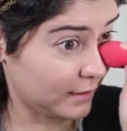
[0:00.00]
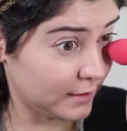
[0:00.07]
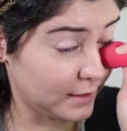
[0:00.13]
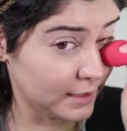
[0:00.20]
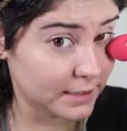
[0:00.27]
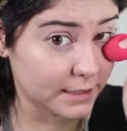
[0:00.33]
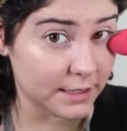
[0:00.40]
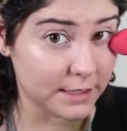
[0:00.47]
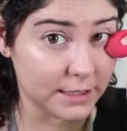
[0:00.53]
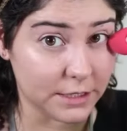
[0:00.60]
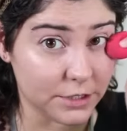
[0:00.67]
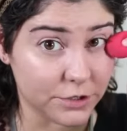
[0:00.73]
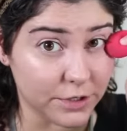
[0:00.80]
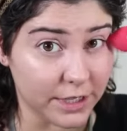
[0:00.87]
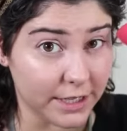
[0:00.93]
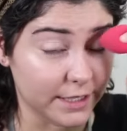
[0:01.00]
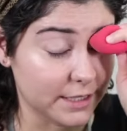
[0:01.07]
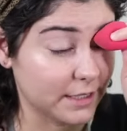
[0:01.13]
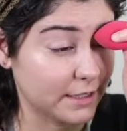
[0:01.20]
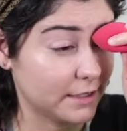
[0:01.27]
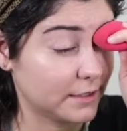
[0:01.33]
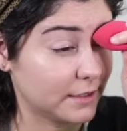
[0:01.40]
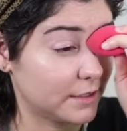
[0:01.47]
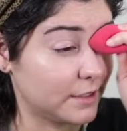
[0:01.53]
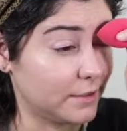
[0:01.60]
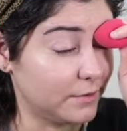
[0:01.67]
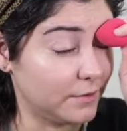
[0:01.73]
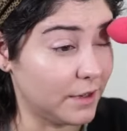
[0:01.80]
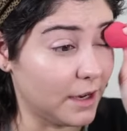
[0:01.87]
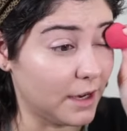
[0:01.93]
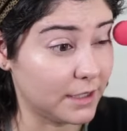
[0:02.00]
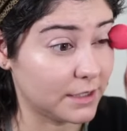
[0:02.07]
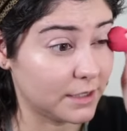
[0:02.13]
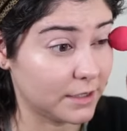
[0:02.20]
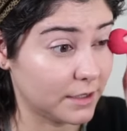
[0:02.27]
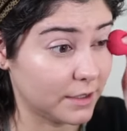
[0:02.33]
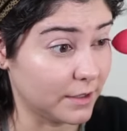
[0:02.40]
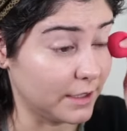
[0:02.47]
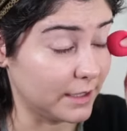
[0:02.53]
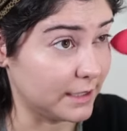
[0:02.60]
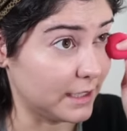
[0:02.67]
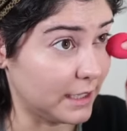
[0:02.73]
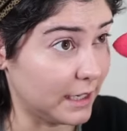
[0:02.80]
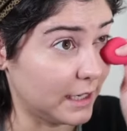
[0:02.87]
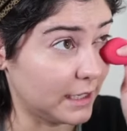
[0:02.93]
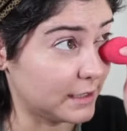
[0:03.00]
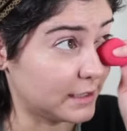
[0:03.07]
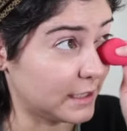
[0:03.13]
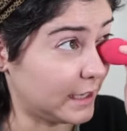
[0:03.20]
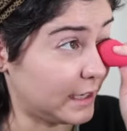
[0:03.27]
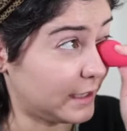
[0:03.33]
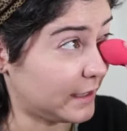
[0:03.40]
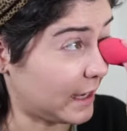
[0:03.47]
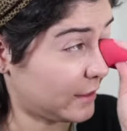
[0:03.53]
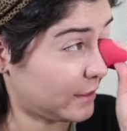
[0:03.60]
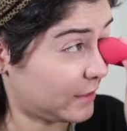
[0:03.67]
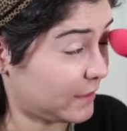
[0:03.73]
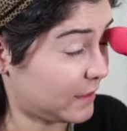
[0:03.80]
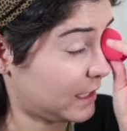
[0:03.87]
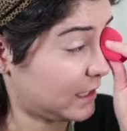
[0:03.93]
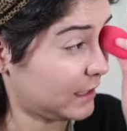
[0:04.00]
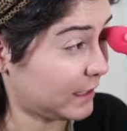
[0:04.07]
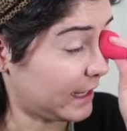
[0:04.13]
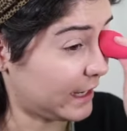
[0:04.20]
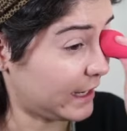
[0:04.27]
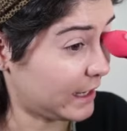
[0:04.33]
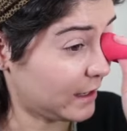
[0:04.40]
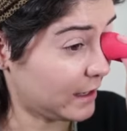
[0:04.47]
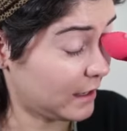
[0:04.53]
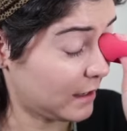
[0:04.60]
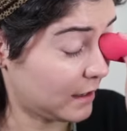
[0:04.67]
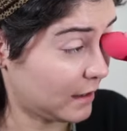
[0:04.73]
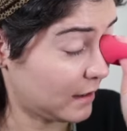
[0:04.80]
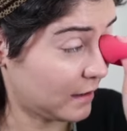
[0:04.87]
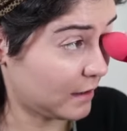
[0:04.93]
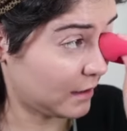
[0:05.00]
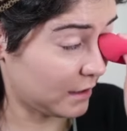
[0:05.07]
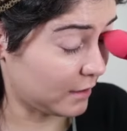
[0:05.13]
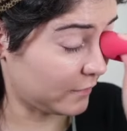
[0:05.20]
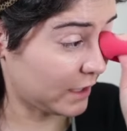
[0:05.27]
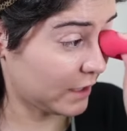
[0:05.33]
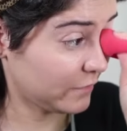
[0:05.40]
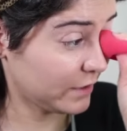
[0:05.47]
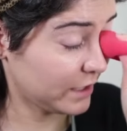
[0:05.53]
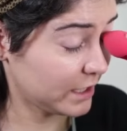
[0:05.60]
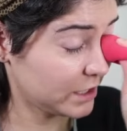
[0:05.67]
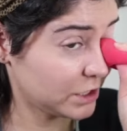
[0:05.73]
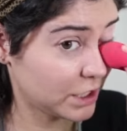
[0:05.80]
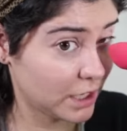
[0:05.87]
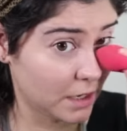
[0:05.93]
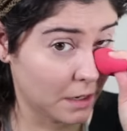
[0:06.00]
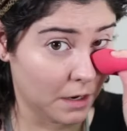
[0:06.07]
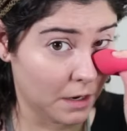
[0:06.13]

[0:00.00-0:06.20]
And this is the trick to not creasing, is getting that thin layer of coverage